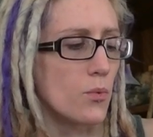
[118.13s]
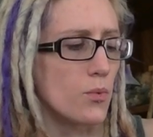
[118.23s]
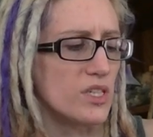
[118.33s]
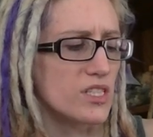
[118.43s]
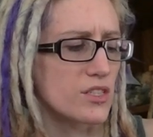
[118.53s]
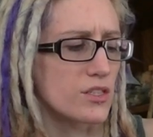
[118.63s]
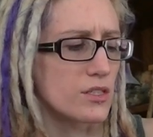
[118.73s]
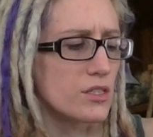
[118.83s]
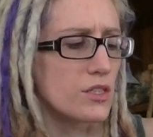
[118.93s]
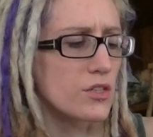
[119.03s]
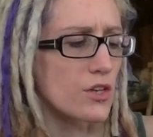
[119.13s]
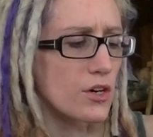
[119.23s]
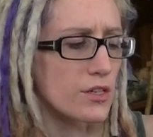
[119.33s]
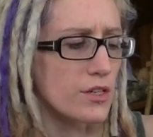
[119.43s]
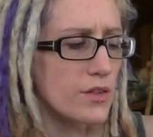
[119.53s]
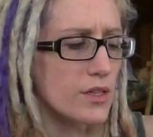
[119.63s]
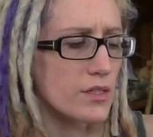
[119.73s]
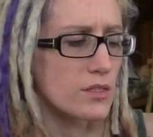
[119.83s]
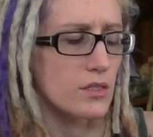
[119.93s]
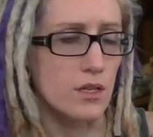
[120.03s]
we started
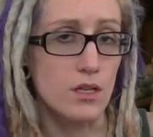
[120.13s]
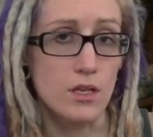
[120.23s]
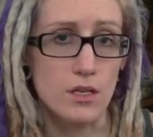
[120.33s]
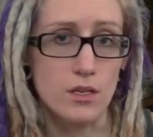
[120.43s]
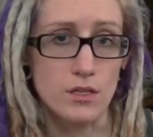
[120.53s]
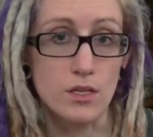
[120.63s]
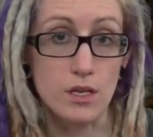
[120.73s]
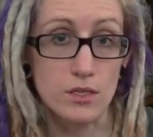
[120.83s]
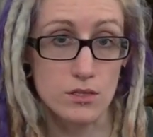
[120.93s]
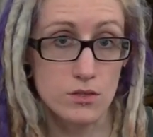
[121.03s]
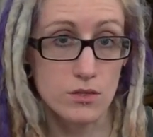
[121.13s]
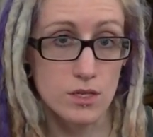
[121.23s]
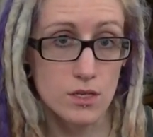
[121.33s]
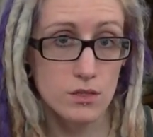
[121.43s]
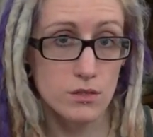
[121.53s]
this yesterday.